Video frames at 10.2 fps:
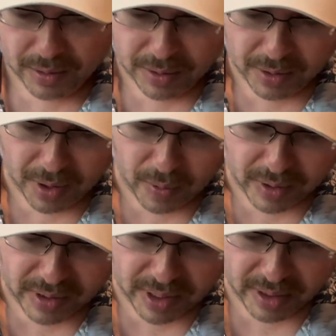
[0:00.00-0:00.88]
So I will
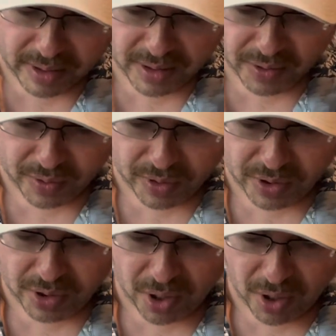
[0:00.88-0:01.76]
say this is real
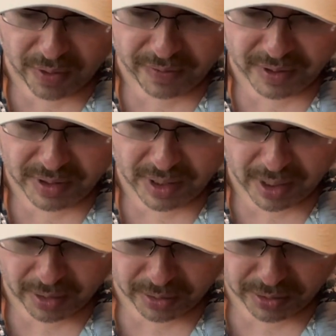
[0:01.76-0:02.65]
soft. It's
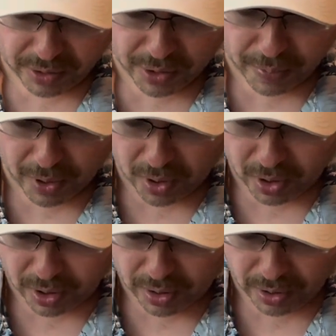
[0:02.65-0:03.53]
not super
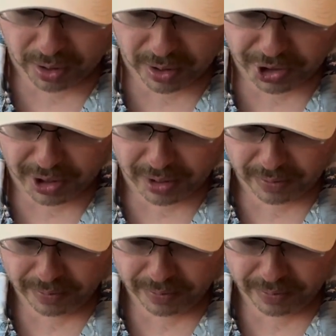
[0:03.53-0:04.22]
hard and crunchy.